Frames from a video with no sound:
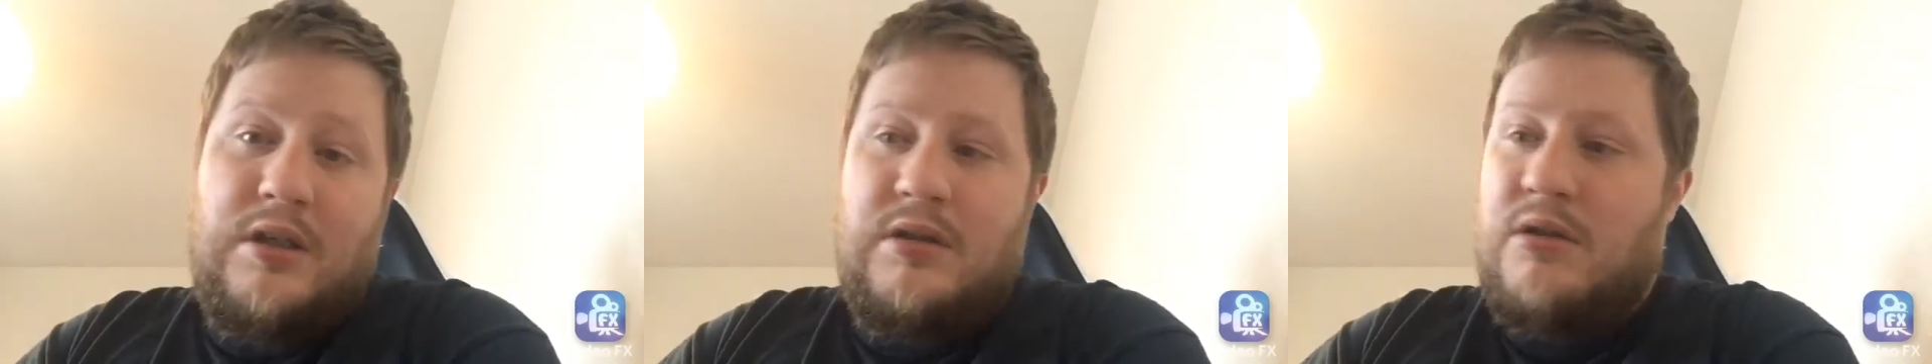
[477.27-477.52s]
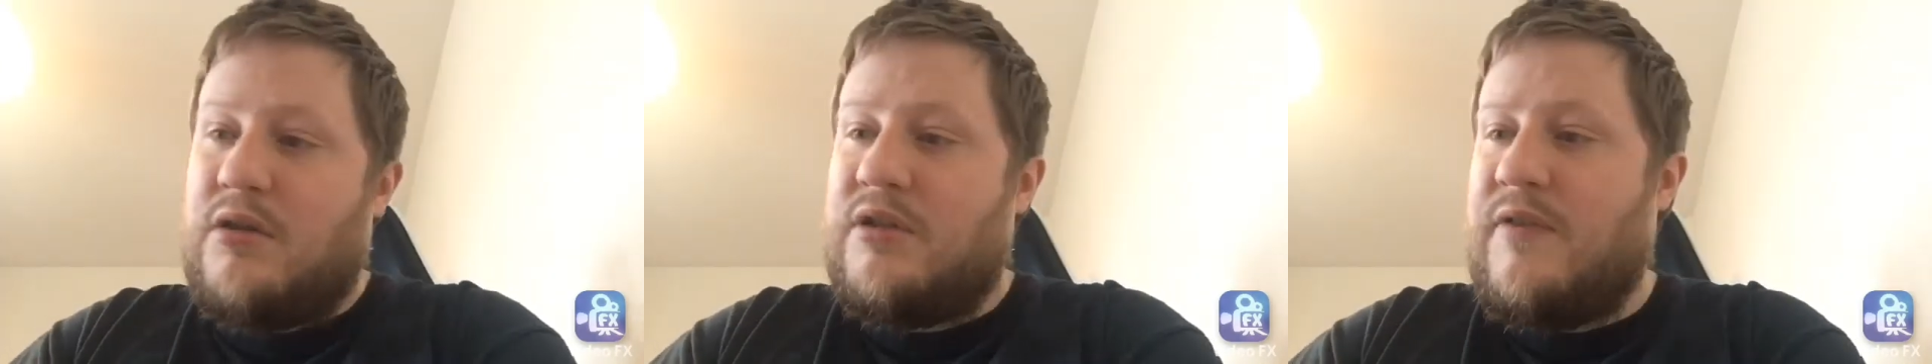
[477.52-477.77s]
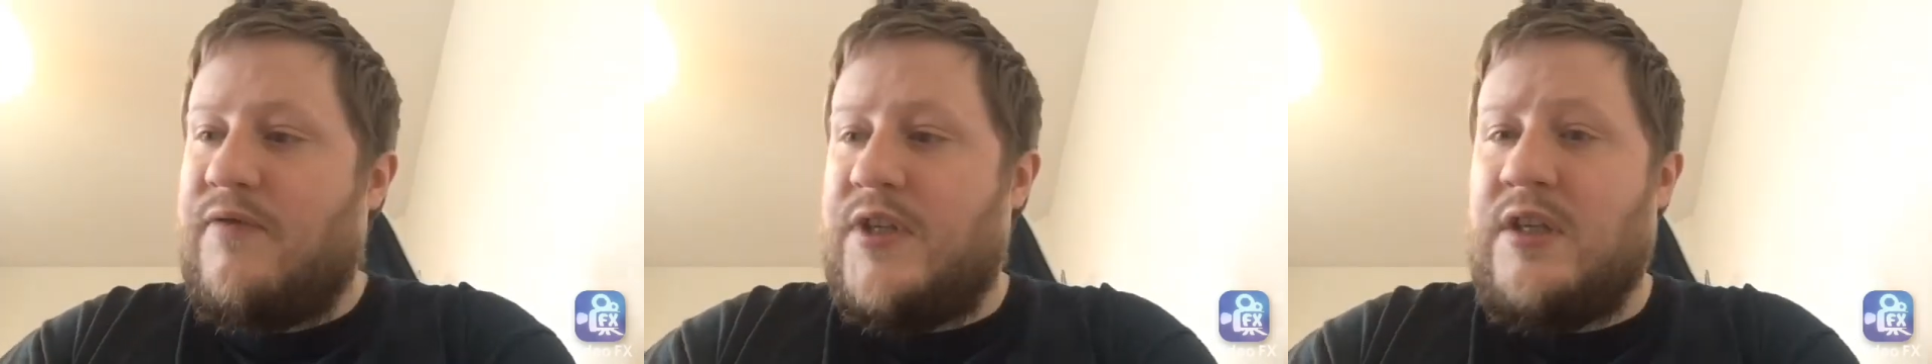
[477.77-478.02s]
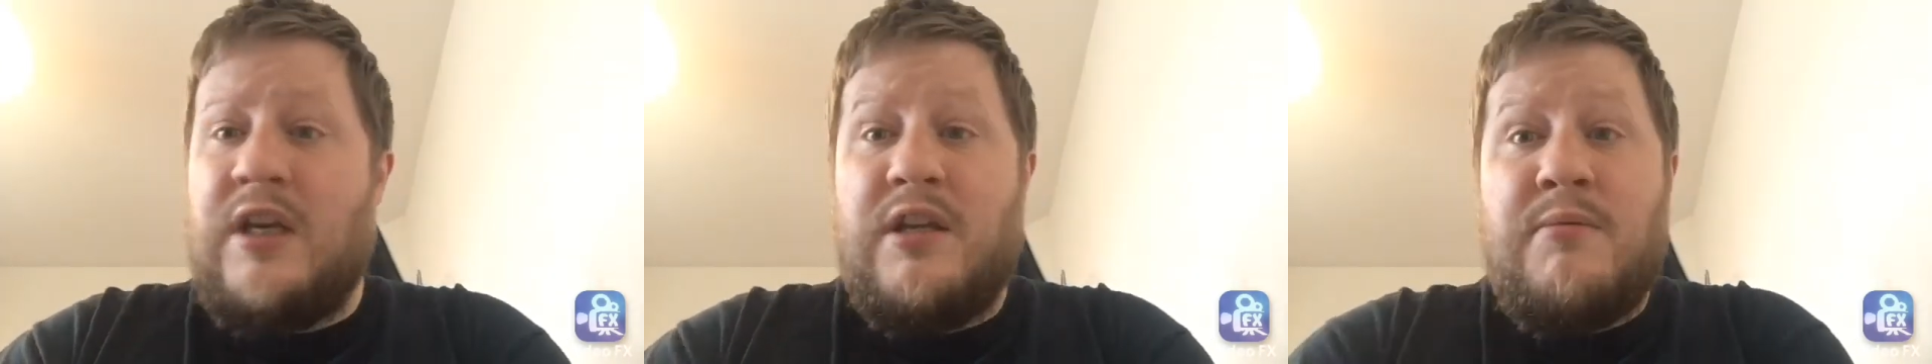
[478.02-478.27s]
or
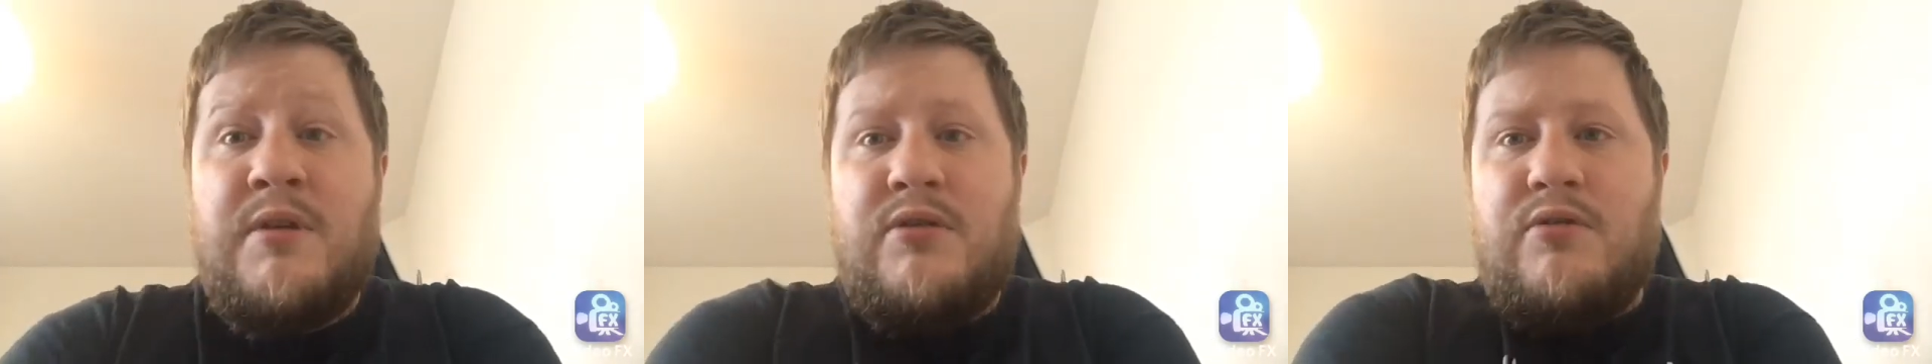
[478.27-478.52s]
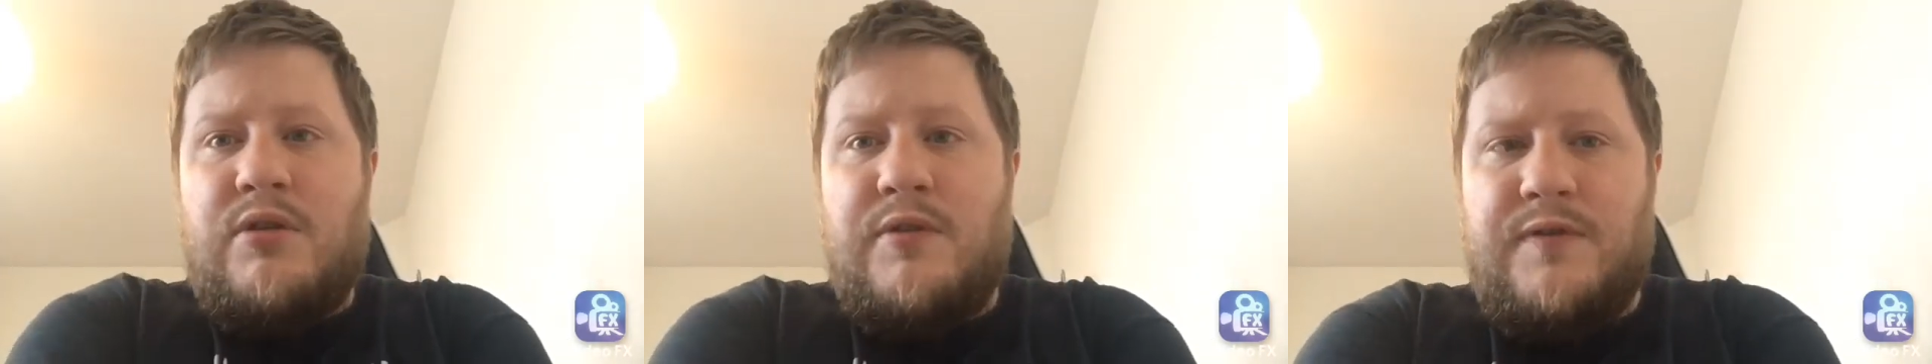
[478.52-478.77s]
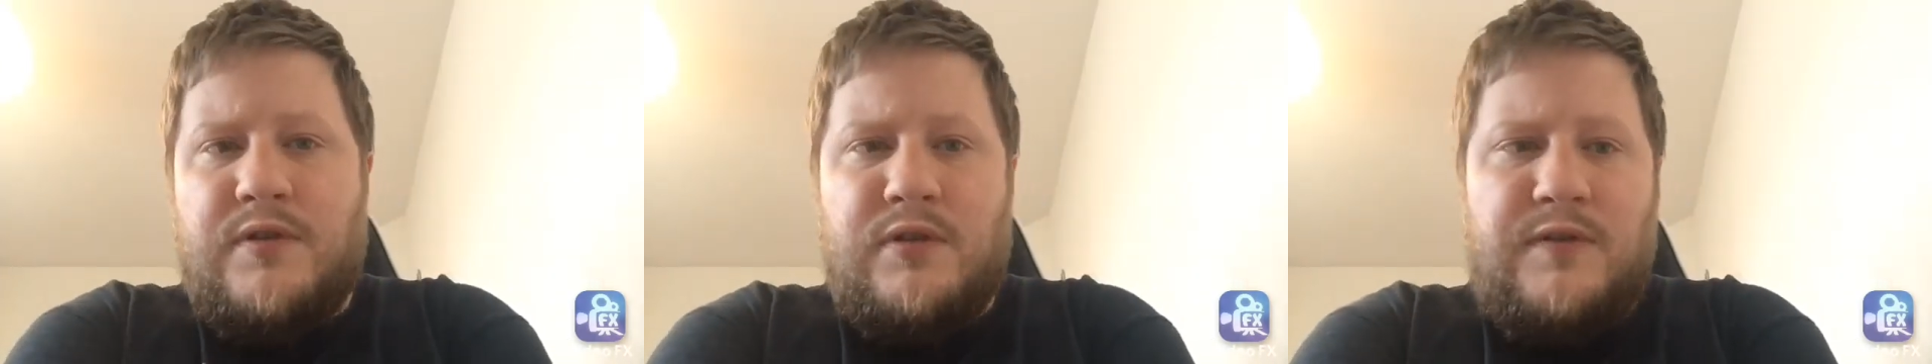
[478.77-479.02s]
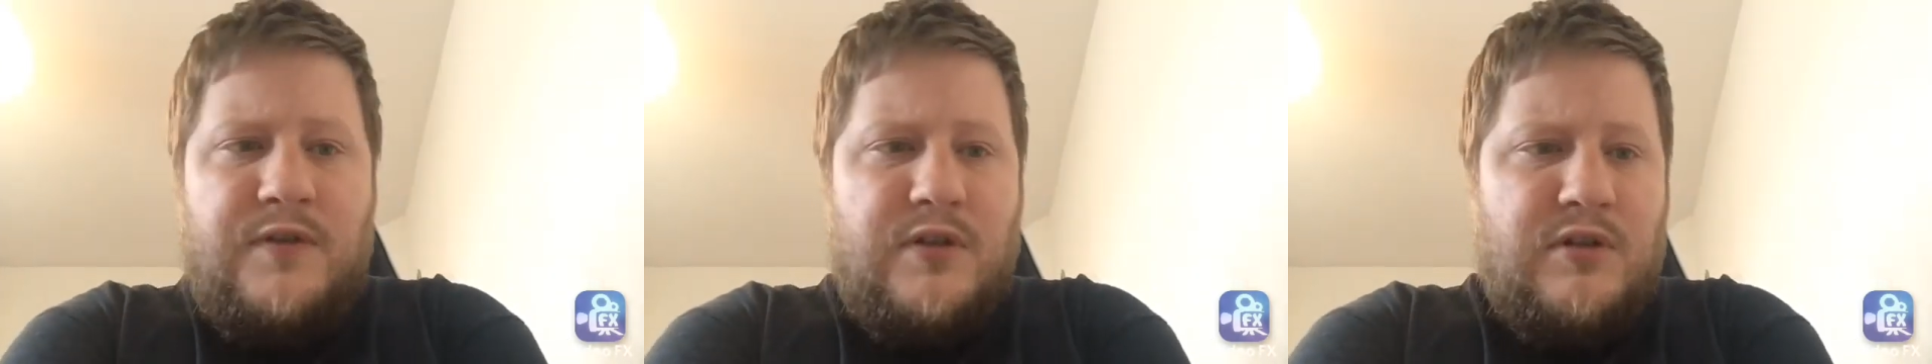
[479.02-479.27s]
79th minute, sorry, for the
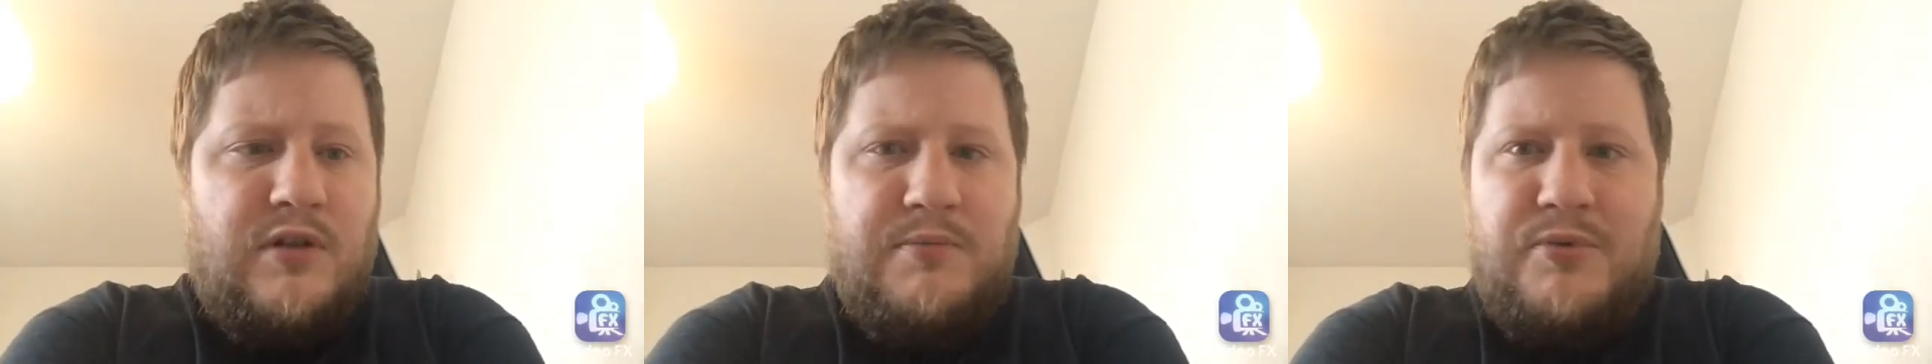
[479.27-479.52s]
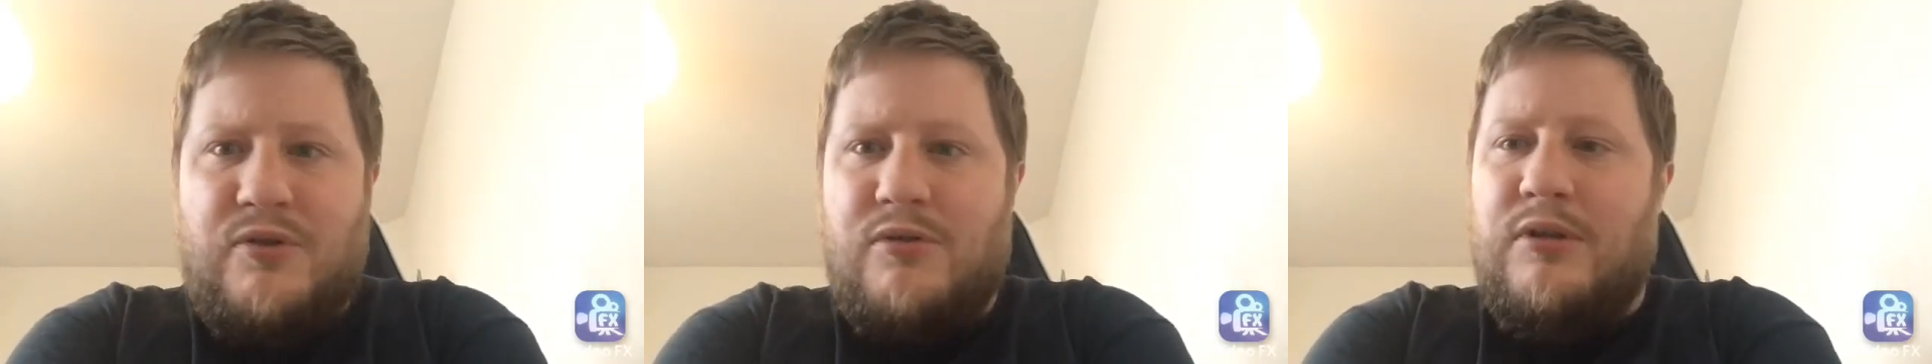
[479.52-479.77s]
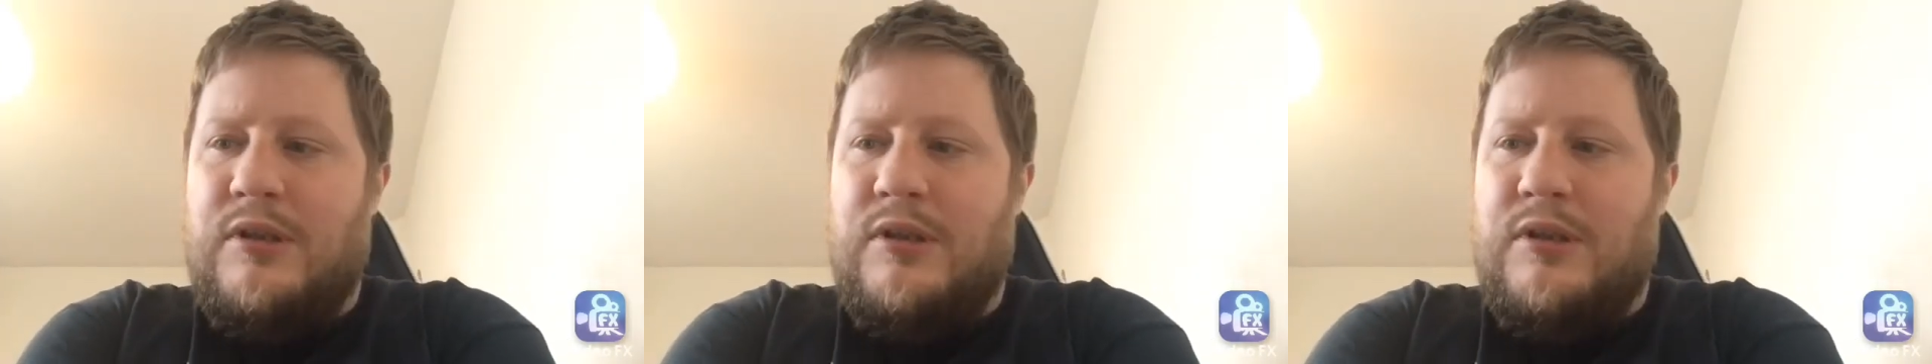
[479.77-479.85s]
first sub. So